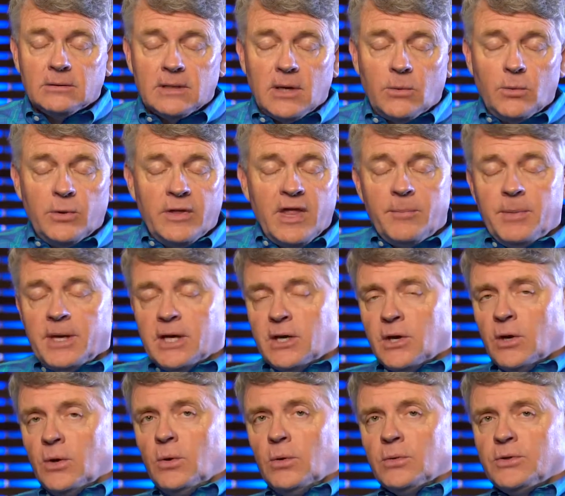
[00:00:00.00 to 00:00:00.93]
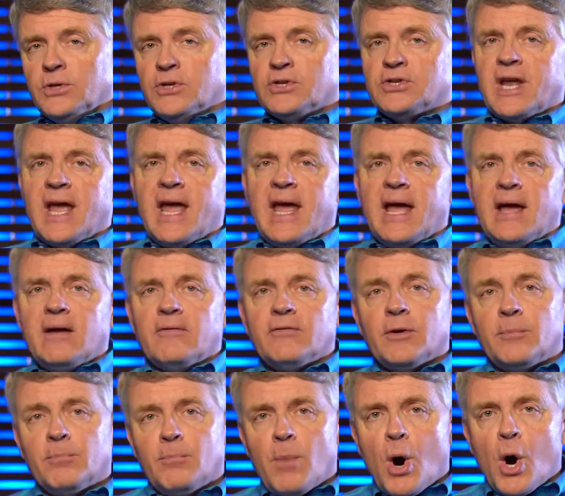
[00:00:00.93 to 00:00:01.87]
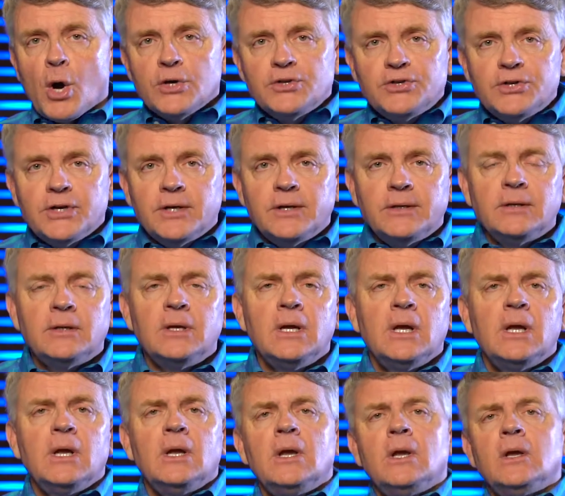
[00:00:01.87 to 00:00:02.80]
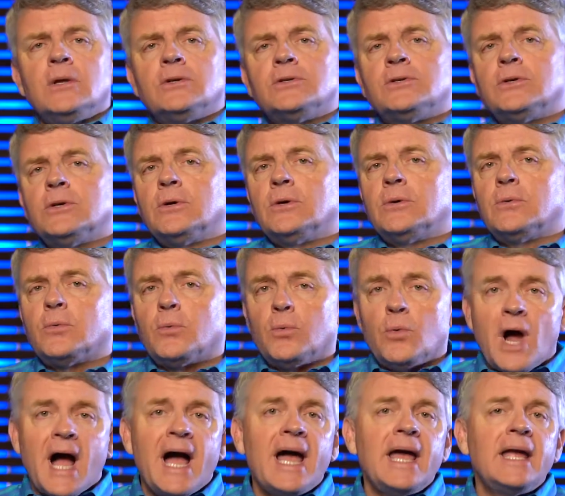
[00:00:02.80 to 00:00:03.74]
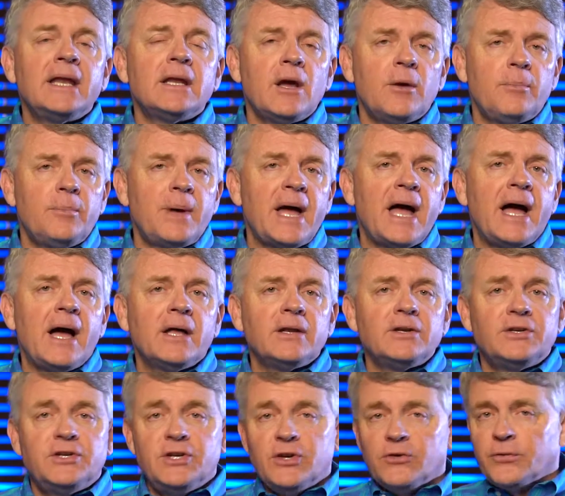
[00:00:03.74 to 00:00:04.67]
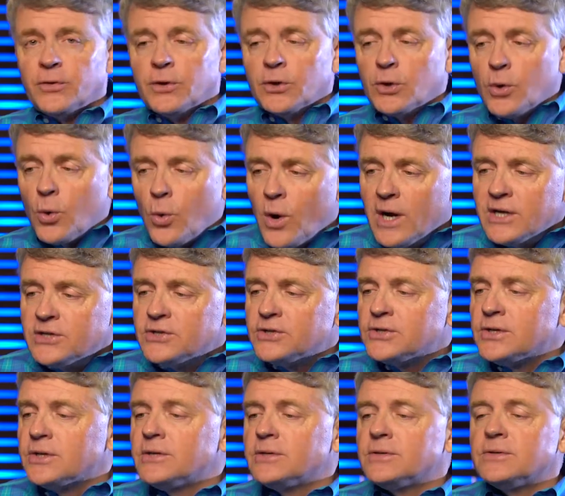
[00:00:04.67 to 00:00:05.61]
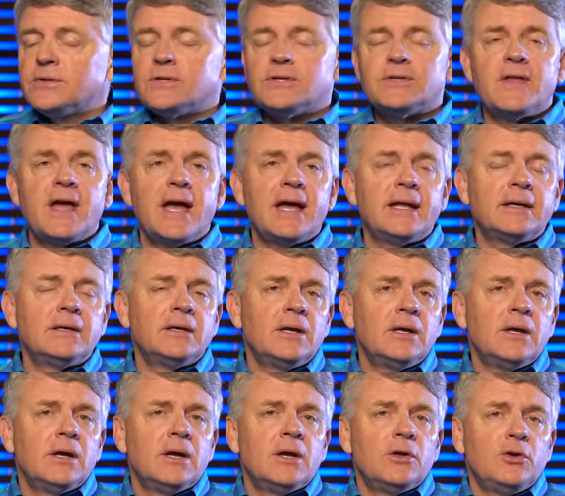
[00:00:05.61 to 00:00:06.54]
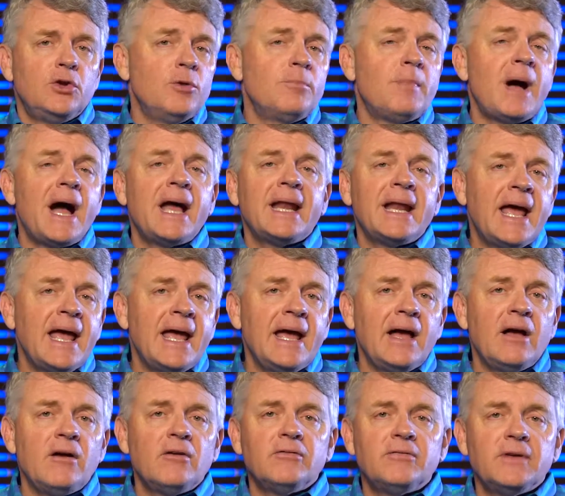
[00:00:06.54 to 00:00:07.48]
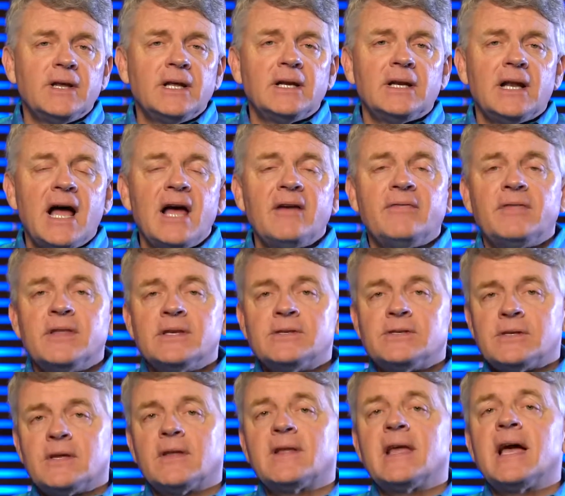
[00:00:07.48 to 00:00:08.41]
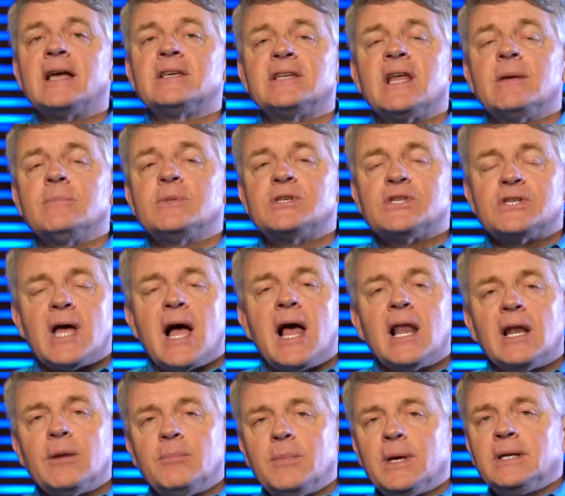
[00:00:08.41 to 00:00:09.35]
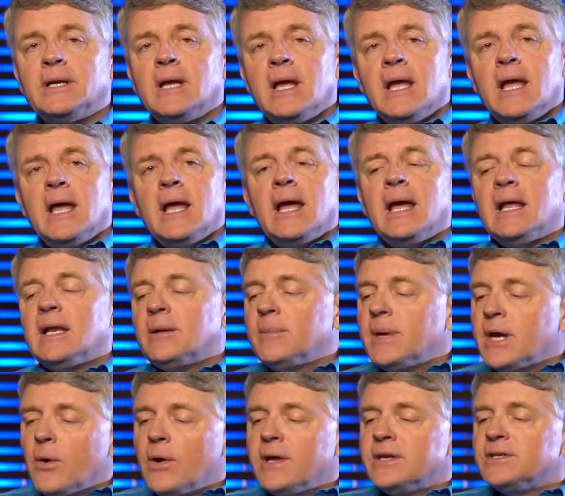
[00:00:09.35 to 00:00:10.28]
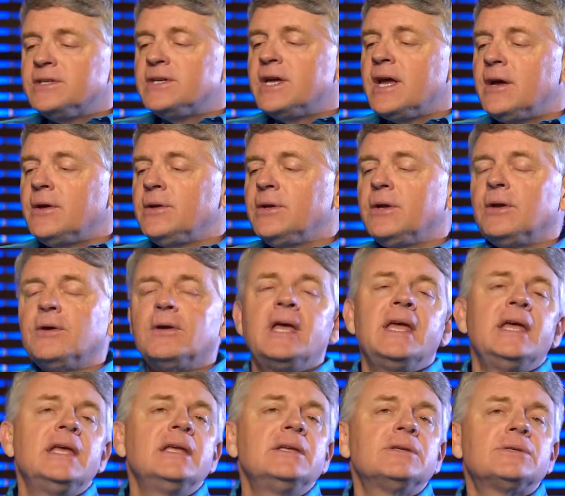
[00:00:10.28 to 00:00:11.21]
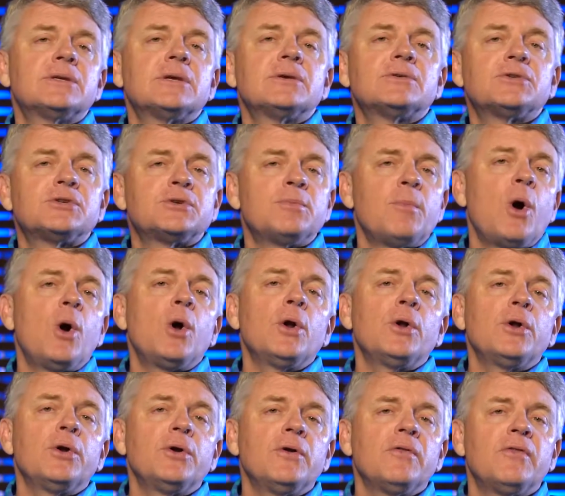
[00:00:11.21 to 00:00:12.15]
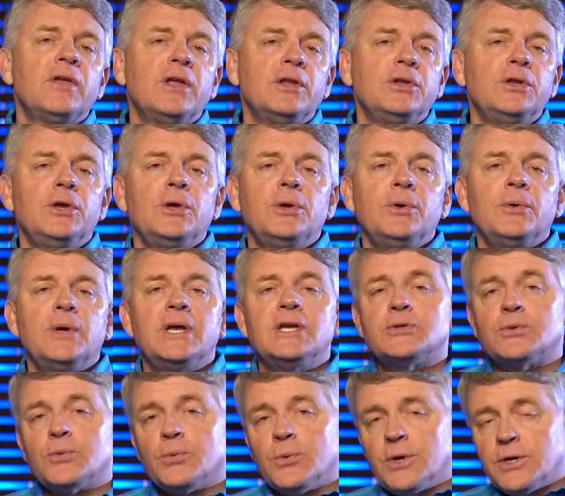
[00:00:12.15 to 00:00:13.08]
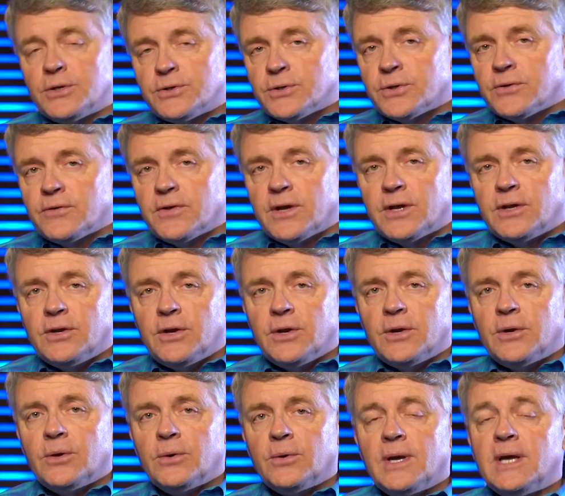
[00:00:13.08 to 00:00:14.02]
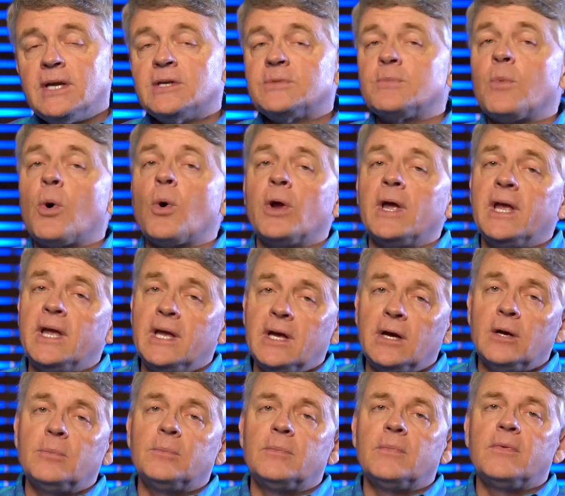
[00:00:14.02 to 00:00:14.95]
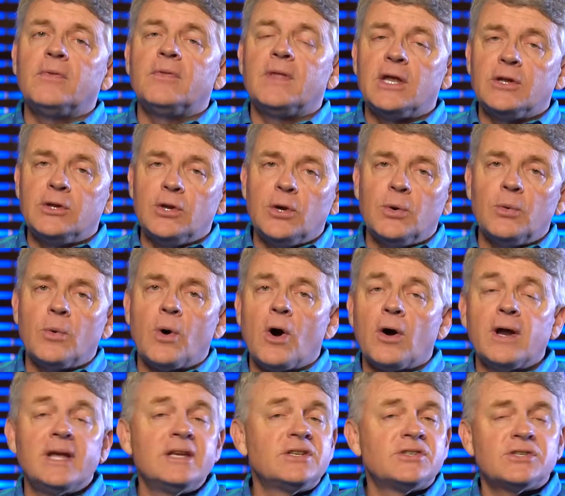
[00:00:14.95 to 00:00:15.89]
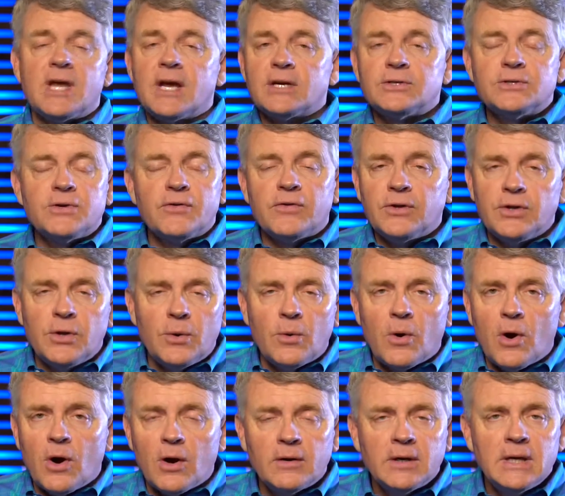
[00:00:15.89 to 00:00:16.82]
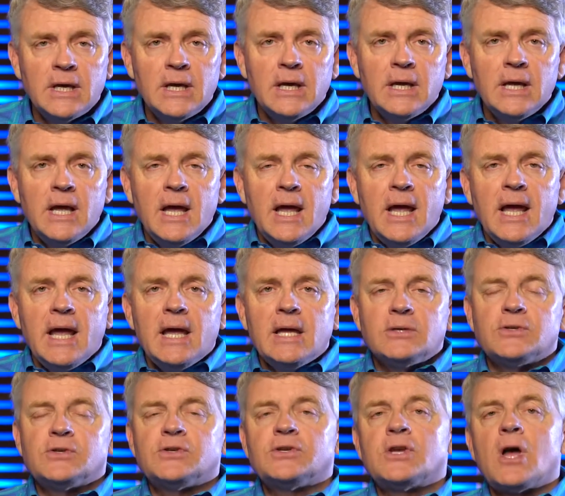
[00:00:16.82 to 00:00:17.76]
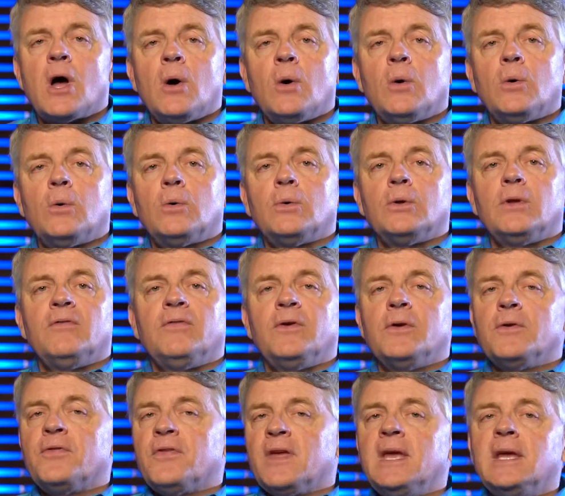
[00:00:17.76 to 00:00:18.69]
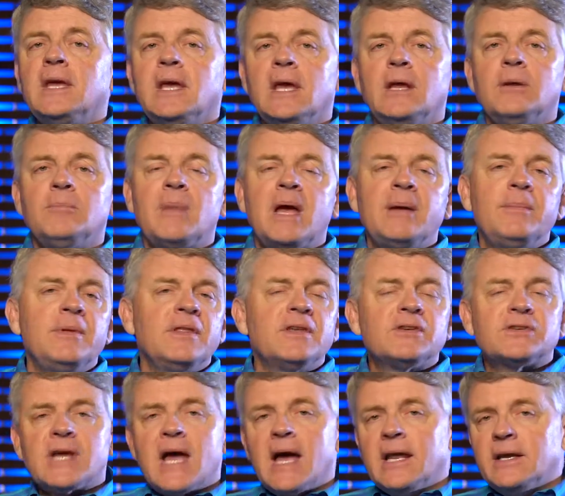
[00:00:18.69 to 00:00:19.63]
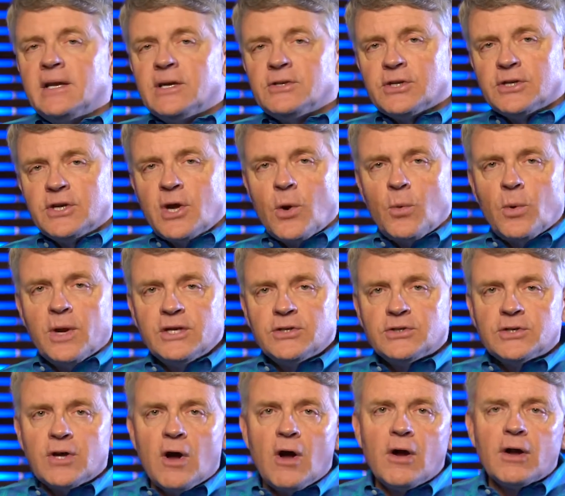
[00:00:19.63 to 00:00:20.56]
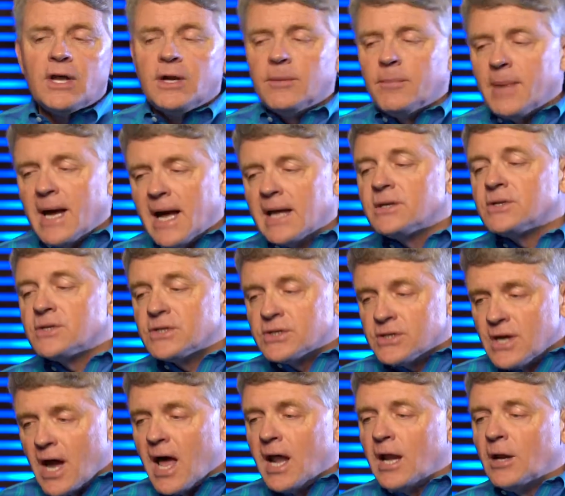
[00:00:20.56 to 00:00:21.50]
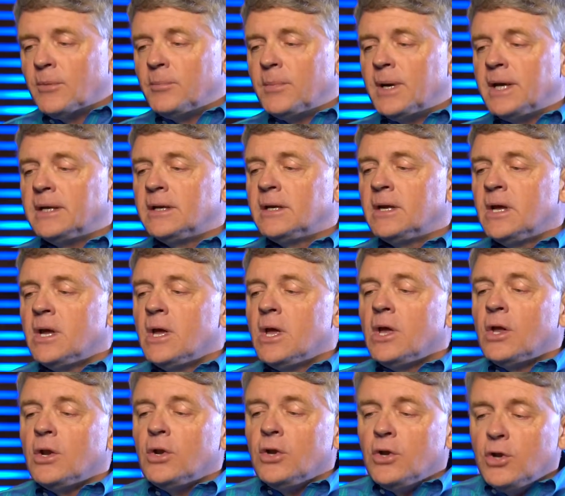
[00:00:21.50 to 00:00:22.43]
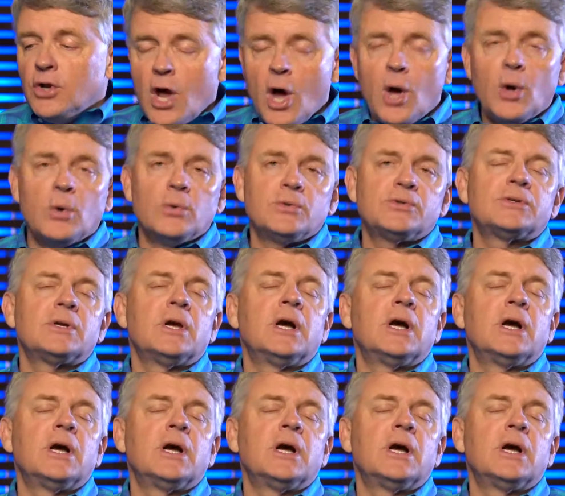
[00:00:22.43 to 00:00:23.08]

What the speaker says: wouldn't that be cool just to have the margin to write about different questions that you might have in life? And this guy's name is Solomon. And let me go ahead and tell you, he's smarter than you, he's richer than you, he's more hip than you are, he's sexier than you are. And so if you're thinking maybe this guy doesn't know what he's talking about, Solomon knows.